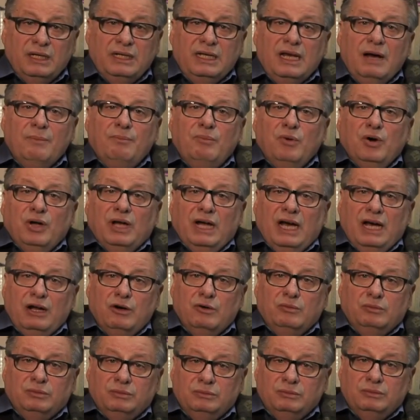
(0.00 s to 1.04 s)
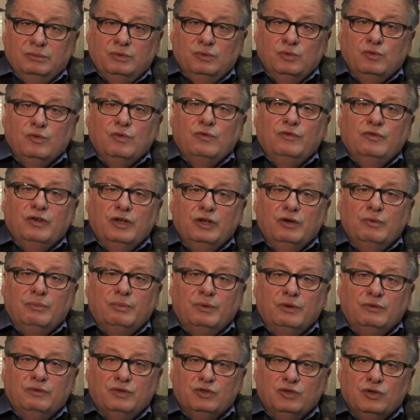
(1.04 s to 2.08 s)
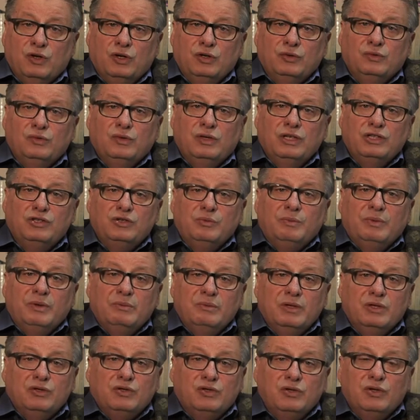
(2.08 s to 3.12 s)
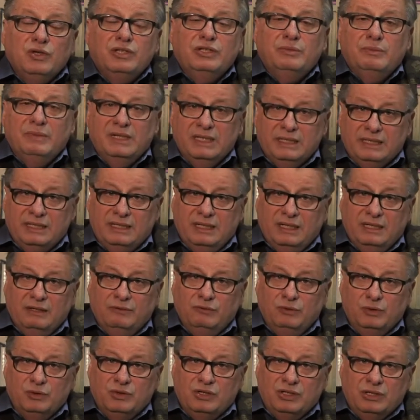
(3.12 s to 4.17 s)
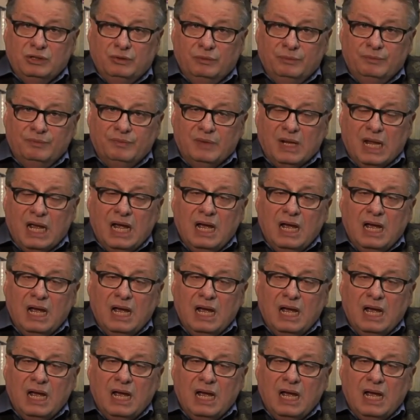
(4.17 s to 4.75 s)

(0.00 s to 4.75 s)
and supported the provisional government during the first two months of the revolution.